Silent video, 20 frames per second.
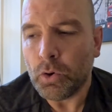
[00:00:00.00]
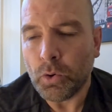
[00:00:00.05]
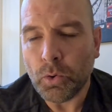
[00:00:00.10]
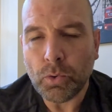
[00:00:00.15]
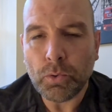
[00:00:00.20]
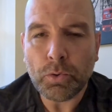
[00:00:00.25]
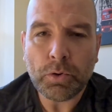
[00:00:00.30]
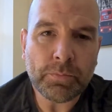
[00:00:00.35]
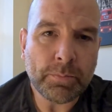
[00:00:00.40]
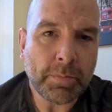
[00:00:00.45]

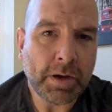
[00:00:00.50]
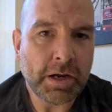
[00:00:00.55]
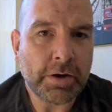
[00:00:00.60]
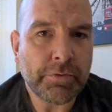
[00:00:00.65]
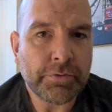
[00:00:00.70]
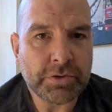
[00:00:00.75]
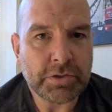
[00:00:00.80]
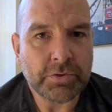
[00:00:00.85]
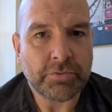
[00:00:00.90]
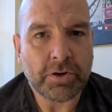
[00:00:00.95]
All of my
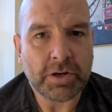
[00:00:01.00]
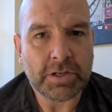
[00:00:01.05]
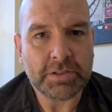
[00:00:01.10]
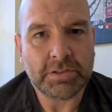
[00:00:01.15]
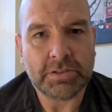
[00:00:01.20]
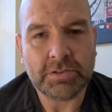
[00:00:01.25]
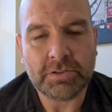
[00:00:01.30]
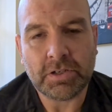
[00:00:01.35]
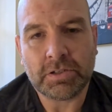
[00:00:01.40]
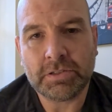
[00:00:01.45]
other
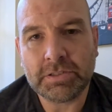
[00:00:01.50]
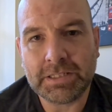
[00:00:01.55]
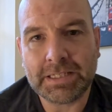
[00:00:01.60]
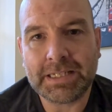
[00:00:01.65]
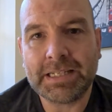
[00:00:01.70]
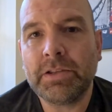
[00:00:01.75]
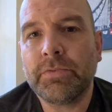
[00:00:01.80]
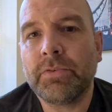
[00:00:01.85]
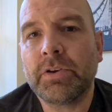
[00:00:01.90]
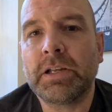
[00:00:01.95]
devices are
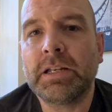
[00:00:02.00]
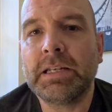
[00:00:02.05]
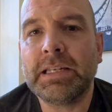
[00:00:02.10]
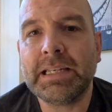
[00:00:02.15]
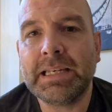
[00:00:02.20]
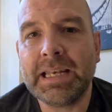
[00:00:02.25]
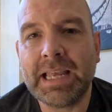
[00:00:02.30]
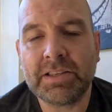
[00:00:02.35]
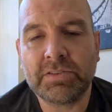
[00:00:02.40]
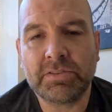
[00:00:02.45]

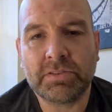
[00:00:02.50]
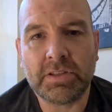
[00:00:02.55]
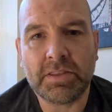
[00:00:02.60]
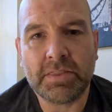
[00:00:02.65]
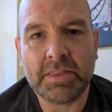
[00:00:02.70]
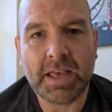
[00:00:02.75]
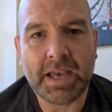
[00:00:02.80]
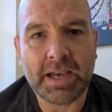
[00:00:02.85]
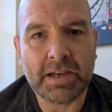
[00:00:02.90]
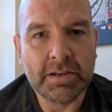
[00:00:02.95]
significantly less
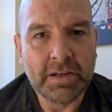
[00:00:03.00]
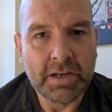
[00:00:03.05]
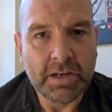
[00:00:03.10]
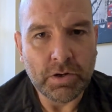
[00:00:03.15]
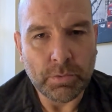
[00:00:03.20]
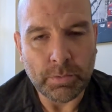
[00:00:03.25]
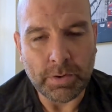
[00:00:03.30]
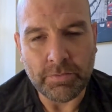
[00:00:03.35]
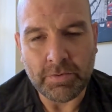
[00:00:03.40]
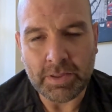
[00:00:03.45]
than that,
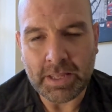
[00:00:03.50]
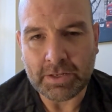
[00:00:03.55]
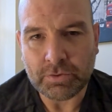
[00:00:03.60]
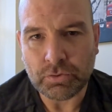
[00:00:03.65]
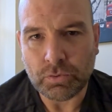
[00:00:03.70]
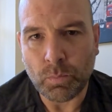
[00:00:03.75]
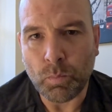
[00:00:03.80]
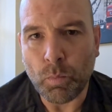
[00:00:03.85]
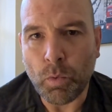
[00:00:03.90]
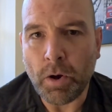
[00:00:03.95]
whether
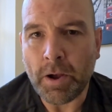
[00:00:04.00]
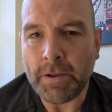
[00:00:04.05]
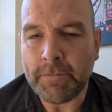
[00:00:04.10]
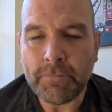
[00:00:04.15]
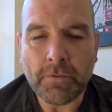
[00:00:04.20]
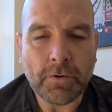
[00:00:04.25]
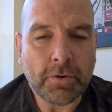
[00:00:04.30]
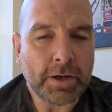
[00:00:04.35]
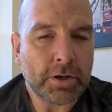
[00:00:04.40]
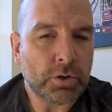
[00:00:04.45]
that's on
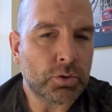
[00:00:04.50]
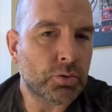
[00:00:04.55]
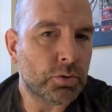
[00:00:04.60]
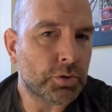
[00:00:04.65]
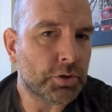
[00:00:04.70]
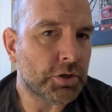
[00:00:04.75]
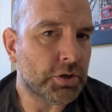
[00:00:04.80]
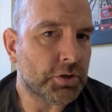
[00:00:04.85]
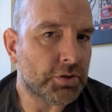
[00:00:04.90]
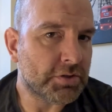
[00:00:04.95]
Wi-Fi
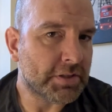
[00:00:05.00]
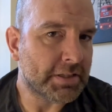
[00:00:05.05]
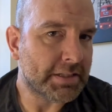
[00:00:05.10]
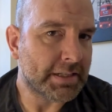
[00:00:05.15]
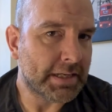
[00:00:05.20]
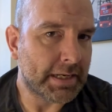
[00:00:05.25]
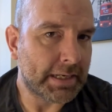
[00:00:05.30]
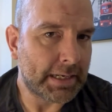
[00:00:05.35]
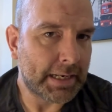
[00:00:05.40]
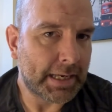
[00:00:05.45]
or
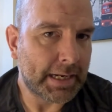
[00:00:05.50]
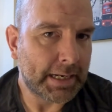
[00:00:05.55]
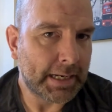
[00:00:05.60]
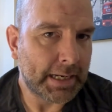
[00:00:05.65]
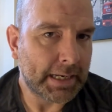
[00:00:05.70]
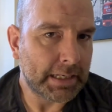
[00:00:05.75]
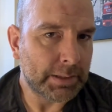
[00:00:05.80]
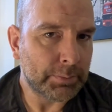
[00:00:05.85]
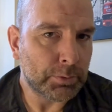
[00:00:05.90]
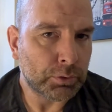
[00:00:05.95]
using a LAN
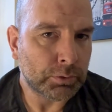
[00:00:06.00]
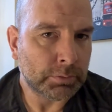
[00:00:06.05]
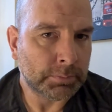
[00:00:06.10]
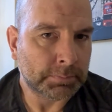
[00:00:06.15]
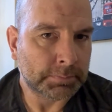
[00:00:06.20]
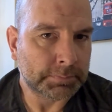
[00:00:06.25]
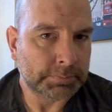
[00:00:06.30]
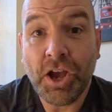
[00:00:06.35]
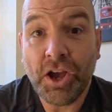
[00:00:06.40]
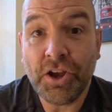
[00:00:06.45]
cable.
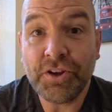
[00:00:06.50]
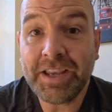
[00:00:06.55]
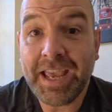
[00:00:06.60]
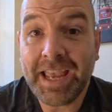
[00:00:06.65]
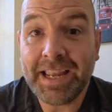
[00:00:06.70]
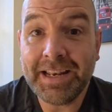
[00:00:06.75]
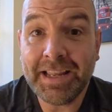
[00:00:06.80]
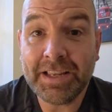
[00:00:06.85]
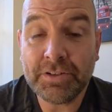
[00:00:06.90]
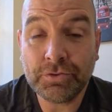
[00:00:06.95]

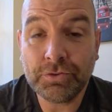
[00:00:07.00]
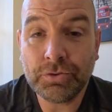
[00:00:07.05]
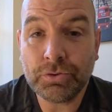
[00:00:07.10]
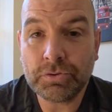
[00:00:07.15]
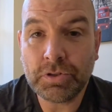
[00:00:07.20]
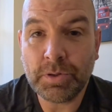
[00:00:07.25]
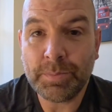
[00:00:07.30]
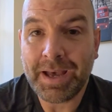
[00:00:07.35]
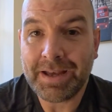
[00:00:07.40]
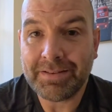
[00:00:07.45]
Okay, let's
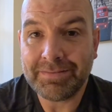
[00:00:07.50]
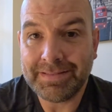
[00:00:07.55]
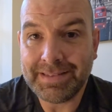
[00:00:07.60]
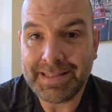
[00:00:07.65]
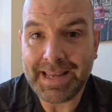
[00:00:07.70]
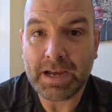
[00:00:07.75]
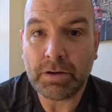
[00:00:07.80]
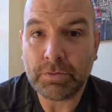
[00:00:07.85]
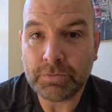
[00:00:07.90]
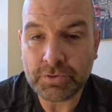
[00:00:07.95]
talk about
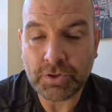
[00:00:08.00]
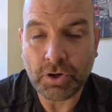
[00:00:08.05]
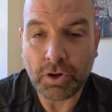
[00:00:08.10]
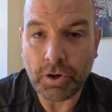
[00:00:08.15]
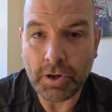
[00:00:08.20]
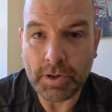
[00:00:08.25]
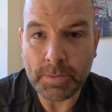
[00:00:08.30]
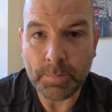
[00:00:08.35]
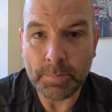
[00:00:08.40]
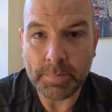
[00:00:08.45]

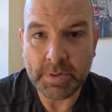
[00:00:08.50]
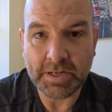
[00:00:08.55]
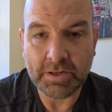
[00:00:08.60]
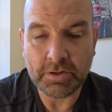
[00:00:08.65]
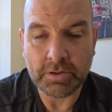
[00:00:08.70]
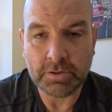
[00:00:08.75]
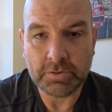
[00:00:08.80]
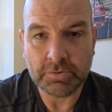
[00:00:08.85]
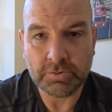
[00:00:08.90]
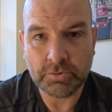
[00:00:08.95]
Downtime,
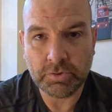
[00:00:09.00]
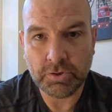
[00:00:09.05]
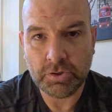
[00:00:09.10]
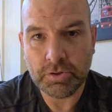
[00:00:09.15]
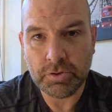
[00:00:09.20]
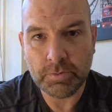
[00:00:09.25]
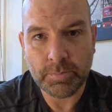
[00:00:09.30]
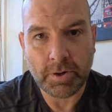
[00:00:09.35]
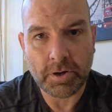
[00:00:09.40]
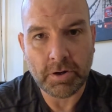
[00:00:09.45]
because
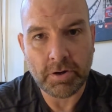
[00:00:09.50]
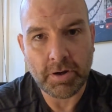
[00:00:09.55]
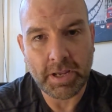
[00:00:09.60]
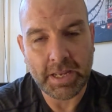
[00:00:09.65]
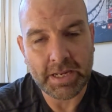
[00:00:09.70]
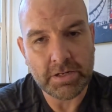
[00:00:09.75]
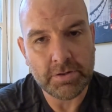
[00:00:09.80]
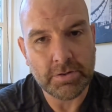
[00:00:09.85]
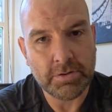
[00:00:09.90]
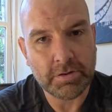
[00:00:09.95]
Toob are
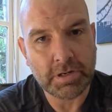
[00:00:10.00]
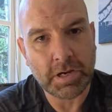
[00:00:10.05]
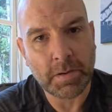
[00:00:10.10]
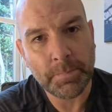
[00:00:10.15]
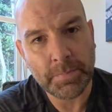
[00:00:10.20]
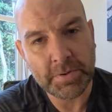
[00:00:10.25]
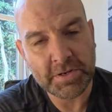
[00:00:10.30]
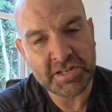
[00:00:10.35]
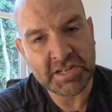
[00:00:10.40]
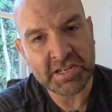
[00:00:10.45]
a new
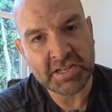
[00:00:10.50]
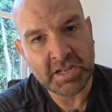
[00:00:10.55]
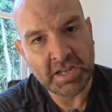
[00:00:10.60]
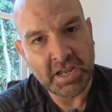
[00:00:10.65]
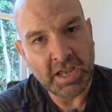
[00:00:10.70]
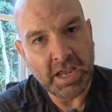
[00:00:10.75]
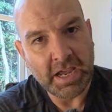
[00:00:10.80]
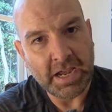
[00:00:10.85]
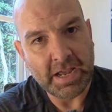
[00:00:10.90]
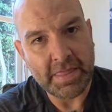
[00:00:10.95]
company
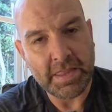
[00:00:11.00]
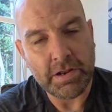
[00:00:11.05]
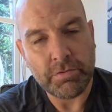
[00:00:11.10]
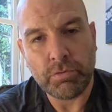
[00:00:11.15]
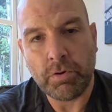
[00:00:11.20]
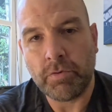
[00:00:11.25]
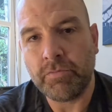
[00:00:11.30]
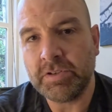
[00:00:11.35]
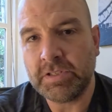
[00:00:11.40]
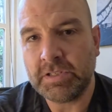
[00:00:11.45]
and they're
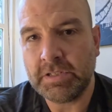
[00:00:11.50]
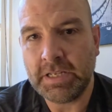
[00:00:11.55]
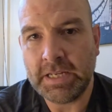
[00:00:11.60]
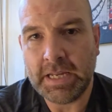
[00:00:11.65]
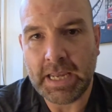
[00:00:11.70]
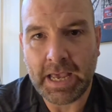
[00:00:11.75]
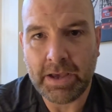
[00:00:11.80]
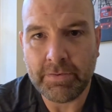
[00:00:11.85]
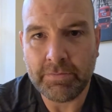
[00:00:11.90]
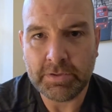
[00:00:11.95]
obviously
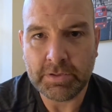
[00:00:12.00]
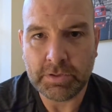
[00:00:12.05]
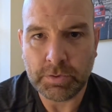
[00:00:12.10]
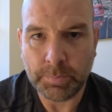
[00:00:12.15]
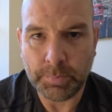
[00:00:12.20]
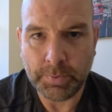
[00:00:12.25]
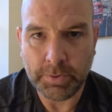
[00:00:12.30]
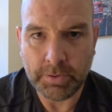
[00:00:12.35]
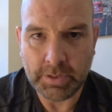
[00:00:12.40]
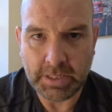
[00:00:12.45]
having to
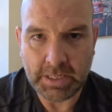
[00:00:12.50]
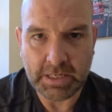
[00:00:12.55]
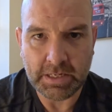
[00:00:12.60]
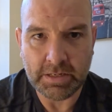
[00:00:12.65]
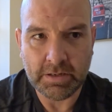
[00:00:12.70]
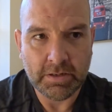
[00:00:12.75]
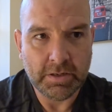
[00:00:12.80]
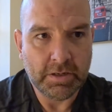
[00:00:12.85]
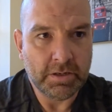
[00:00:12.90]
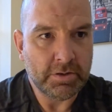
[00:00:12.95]
put
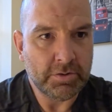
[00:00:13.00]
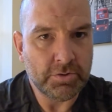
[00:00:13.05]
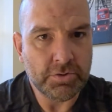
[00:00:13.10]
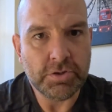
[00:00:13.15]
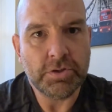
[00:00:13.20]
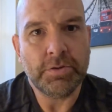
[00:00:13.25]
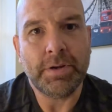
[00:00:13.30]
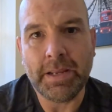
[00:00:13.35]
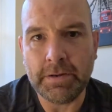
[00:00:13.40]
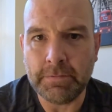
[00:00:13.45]
in
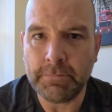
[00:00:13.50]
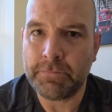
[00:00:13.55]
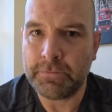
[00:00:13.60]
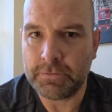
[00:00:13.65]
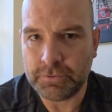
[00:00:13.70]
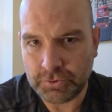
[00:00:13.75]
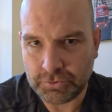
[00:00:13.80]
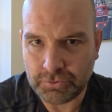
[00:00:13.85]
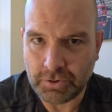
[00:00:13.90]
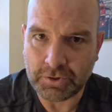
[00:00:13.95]
new
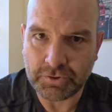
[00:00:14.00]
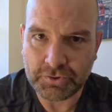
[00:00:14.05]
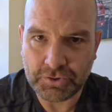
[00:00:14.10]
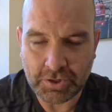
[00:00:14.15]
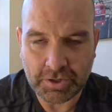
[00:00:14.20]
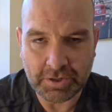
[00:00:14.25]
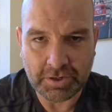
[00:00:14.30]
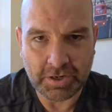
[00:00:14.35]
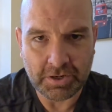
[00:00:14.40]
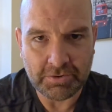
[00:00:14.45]

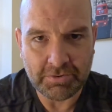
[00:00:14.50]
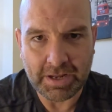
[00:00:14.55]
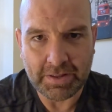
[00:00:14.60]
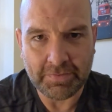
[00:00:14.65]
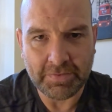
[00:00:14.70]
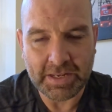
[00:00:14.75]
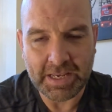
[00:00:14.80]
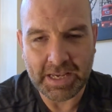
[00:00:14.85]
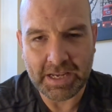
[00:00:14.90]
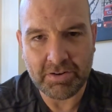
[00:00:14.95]
infrastructure
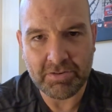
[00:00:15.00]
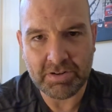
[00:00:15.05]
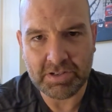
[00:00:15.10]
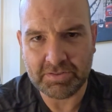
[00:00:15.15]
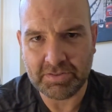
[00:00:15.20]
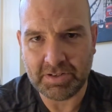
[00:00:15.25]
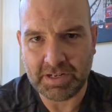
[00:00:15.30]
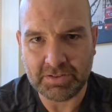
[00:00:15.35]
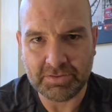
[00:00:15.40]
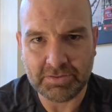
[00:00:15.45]
around the area.
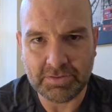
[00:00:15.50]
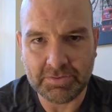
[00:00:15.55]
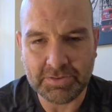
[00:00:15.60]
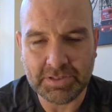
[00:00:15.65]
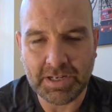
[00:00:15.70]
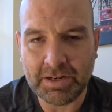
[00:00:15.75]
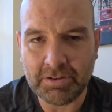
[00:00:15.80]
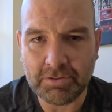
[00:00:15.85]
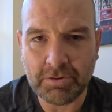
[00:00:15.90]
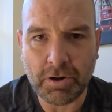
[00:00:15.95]
So that's new
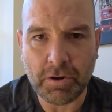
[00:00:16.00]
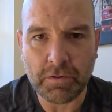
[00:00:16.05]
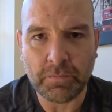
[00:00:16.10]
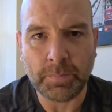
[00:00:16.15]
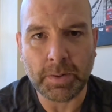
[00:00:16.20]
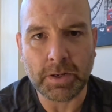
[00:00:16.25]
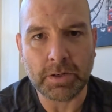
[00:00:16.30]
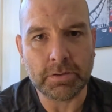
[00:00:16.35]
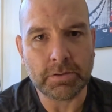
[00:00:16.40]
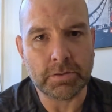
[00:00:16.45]
telegraph
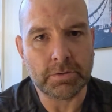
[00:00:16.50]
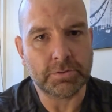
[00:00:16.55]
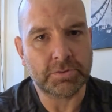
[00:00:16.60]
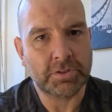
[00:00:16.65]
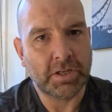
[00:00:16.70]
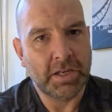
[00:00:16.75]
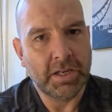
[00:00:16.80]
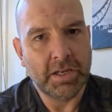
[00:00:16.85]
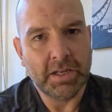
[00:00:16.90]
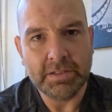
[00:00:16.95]
poles,
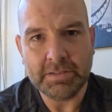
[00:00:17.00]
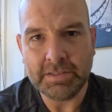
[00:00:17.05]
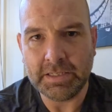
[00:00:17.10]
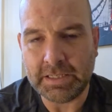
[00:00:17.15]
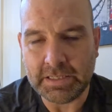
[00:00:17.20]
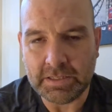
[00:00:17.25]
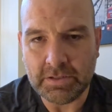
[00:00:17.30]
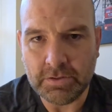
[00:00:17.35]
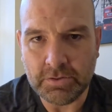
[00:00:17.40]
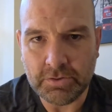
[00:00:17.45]

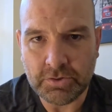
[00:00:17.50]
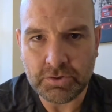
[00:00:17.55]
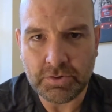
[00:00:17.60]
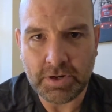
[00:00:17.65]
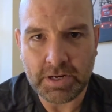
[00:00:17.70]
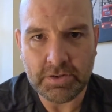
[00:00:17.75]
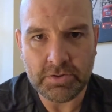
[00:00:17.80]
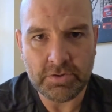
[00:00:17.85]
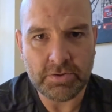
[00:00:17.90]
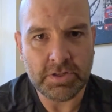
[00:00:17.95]
digging new
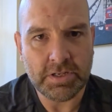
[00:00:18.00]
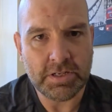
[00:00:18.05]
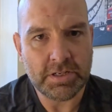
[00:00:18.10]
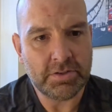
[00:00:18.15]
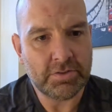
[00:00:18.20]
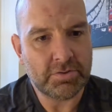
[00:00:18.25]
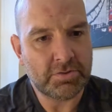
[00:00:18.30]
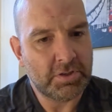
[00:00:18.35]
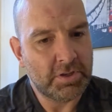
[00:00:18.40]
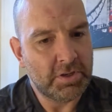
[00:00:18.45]

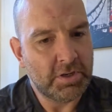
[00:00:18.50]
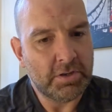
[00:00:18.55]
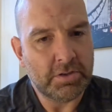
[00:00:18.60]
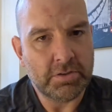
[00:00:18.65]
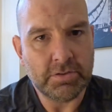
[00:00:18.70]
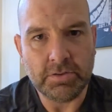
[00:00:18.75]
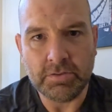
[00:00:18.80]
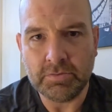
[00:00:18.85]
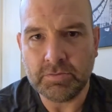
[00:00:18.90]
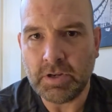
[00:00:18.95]
trenches,
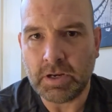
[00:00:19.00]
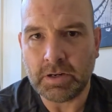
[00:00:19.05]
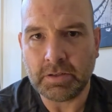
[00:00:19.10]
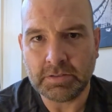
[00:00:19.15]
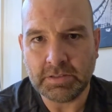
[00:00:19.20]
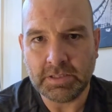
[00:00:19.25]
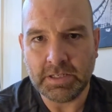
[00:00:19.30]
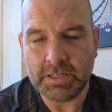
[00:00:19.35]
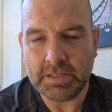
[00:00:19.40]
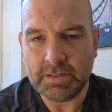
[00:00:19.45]
new
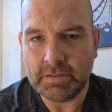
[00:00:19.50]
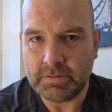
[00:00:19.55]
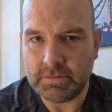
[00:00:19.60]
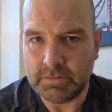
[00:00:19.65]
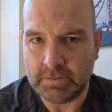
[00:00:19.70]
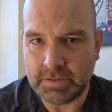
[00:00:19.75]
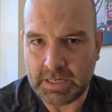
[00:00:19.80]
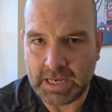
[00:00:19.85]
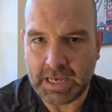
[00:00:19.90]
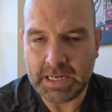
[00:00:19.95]
ducting,
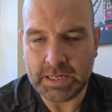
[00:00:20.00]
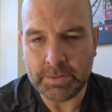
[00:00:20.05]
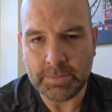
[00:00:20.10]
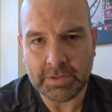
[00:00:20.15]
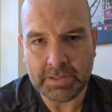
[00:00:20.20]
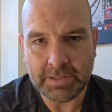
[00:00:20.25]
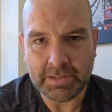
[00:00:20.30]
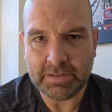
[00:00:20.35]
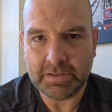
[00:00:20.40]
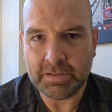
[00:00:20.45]
new
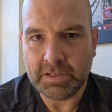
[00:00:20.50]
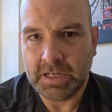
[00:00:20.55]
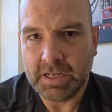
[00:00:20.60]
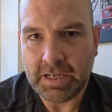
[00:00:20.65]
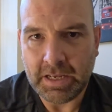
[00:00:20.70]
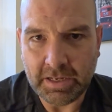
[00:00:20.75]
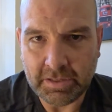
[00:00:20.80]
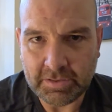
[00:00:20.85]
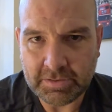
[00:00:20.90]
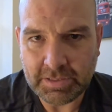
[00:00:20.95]
cabling,
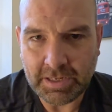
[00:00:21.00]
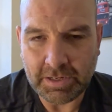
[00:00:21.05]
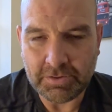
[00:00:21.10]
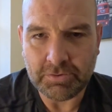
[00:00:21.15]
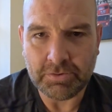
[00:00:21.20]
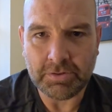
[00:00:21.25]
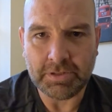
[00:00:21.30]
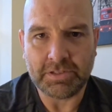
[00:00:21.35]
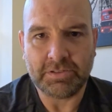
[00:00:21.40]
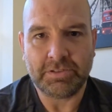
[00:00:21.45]

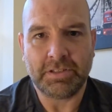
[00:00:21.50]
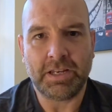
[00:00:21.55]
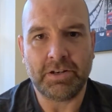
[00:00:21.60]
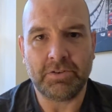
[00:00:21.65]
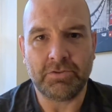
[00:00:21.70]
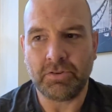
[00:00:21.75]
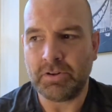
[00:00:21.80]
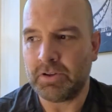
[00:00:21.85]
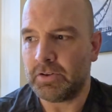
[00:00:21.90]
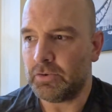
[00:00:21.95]

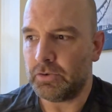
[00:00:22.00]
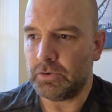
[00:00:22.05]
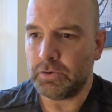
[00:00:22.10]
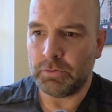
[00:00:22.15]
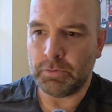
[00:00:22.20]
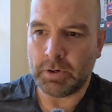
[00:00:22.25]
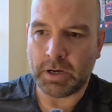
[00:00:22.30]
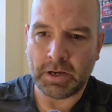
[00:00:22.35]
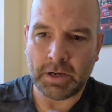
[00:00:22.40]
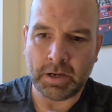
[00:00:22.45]
etc.,
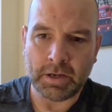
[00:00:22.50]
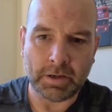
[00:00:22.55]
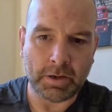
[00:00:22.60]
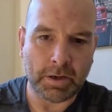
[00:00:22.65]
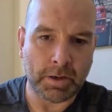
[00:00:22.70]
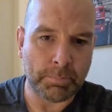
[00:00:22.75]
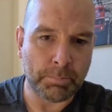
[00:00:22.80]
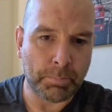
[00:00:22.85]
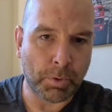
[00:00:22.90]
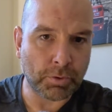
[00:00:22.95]
new
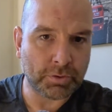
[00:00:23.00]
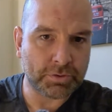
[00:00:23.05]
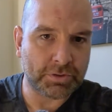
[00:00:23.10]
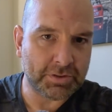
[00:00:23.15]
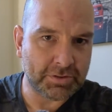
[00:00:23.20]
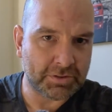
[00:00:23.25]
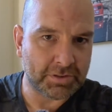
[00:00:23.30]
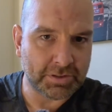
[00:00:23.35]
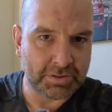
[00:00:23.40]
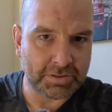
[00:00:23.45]
boxes that